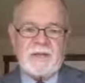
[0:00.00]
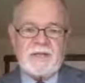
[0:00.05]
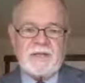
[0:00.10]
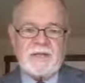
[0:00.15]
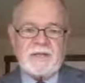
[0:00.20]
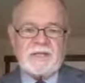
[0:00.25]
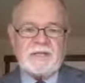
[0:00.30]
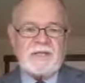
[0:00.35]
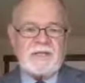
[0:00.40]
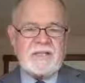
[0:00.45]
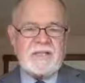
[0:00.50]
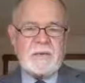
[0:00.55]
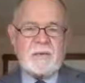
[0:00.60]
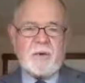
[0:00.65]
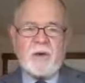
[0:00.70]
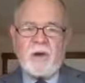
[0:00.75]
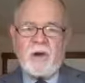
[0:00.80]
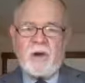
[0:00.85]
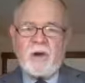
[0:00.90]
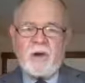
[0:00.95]
You see, there
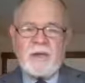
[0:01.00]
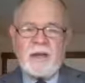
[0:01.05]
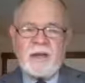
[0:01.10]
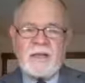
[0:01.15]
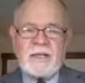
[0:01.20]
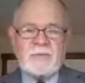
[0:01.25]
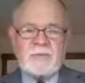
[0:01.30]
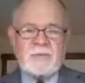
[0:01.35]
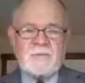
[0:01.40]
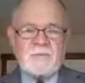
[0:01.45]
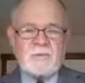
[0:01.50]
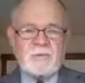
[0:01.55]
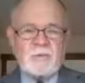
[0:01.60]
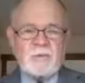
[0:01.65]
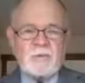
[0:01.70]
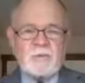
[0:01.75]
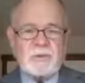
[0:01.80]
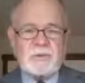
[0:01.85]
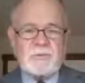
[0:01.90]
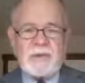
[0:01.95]
were all kinds of
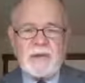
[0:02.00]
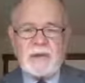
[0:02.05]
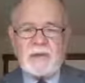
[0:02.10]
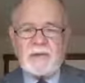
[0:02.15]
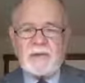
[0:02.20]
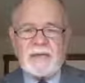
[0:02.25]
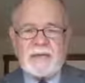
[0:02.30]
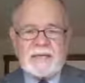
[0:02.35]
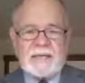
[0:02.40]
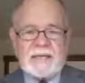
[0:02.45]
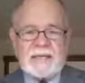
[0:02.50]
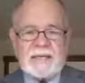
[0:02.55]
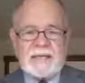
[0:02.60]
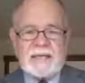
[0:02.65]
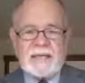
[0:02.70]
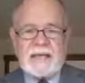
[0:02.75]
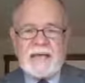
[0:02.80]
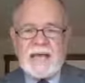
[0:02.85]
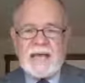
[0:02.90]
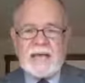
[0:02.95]
rules about
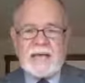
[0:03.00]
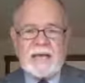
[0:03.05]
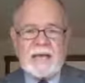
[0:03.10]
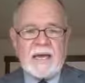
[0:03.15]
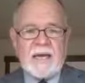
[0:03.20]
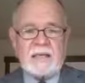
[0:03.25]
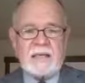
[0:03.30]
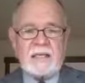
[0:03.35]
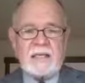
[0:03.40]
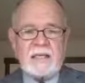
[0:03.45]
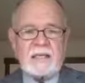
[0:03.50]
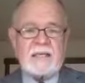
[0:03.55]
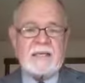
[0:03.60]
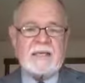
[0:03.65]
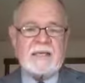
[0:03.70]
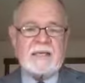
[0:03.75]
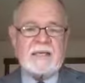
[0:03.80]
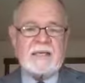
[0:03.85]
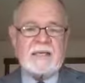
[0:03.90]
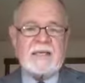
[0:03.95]
clean and
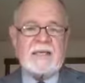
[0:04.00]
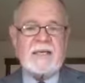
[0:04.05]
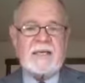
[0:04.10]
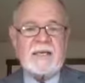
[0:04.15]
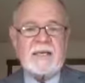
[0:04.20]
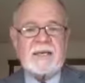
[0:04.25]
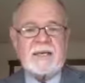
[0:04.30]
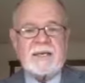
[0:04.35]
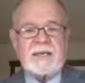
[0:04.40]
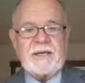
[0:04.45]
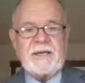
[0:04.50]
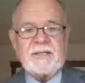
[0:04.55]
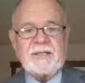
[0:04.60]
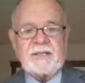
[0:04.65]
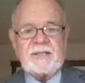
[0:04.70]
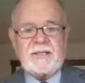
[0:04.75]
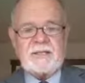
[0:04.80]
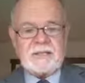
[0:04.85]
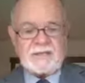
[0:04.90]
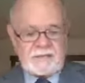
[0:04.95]
unclean in
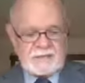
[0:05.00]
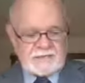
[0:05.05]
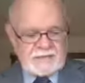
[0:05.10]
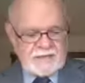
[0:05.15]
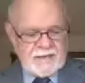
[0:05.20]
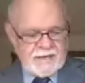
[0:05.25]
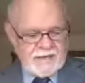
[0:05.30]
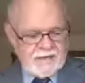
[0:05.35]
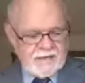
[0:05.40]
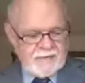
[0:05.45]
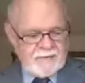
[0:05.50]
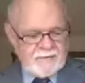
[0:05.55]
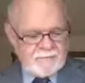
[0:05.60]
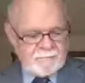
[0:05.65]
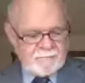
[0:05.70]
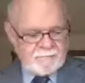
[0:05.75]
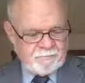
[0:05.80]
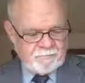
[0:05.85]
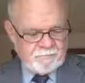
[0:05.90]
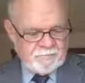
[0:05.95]
Jesus' day,
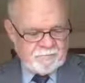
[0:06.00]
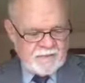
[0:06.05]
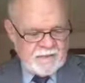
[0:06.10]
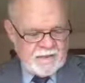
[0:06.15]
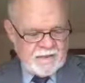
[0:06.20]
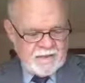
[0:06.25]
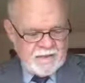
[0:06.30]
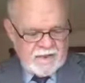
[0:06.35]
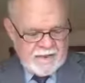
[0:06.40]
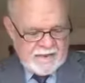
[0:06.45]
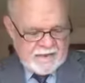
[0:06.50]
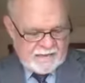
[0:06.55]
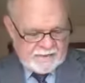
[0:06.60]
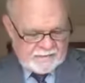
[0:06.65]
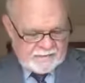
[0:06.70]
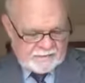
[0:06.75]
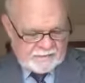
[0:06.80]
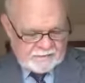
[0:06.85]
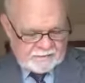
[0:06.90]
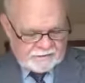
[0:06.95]

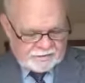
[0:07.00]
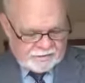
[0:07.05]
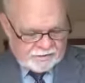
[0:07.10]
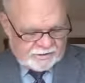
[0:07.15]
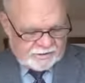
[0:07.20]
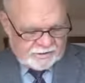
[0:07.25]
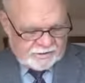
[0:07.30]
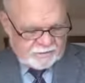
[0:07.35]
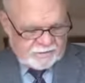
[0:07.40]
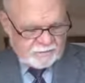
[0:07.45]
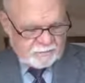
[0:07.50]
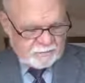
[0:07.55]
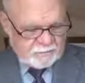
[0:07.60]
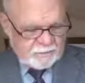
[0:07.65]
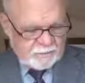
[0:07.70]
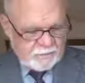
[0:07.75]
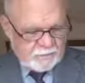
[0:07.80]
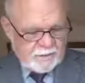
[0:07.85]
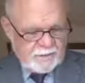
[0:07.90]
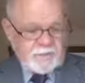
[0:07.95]
and Jesus was
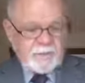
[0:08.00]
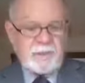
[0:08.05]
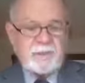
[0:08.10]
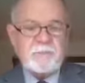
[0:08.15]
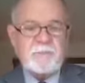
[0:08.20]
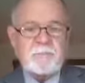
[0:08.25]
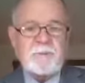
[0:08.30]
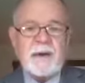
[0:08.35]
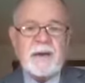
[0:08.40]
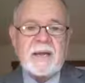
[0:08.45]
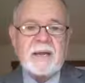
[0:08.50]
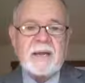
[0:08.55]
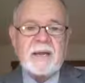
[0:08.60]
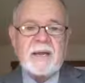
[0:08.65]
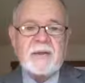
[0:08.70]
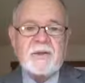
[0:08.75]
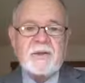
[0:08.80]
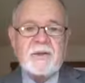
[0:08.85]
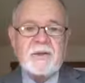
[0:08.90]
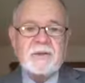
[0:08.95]
willing to break
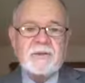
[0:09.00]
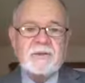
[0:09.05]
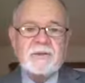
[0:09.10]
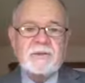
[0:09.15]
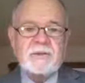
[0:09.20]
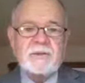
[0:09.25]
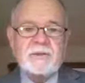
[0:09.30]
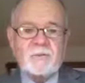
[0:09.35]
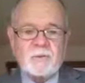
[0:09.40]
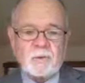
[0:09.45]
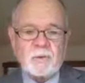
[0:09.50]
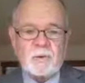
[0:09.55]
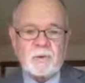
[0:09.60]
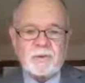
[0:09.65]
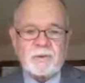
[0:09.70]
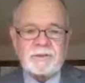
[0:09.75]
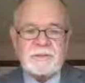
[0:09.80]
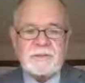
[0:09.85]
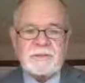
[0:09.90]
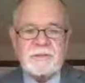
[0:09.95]
those
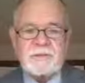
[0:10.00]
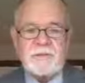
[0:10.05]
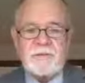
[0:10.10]
rules.